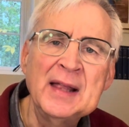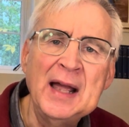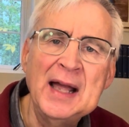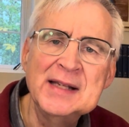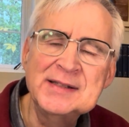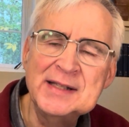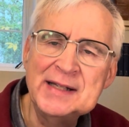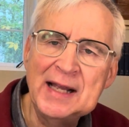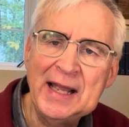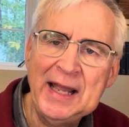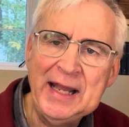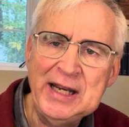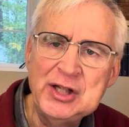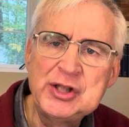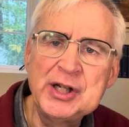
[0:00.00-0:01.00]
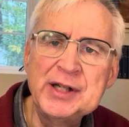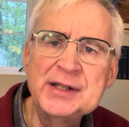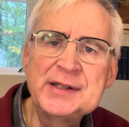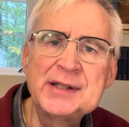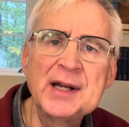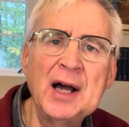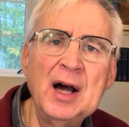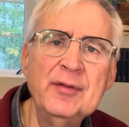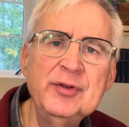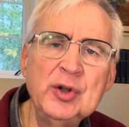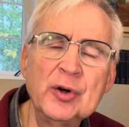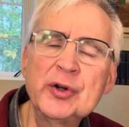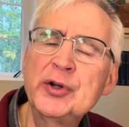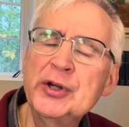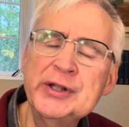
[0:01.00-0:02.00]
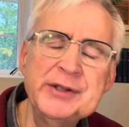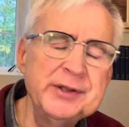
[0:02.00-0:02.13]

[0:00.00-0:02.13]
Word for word: as an agent of your good